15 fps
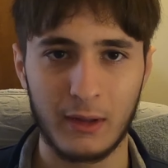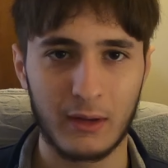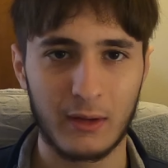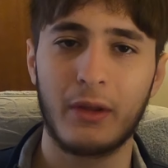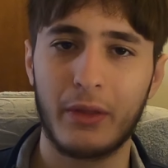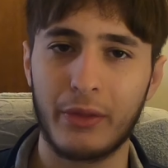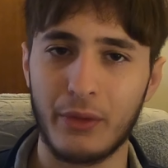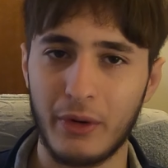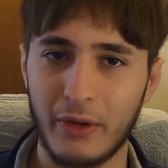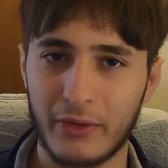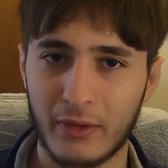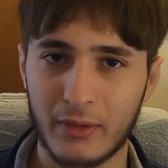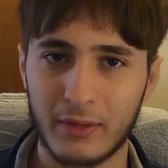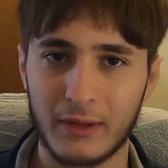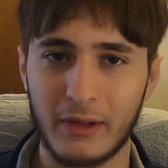Third
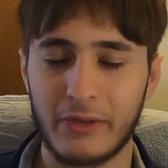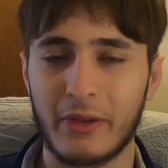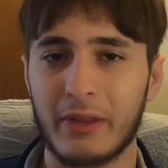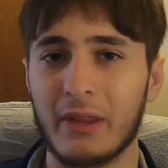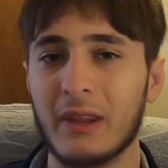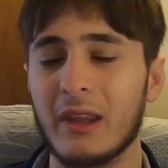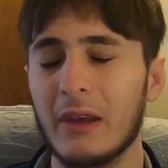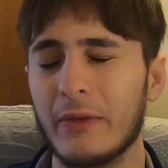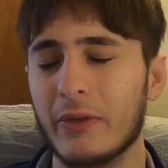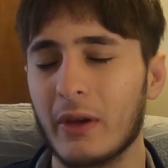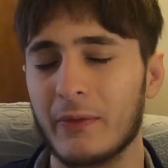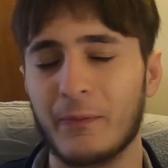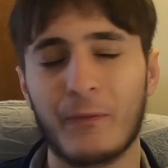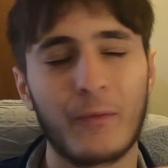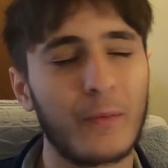reason is that it gives a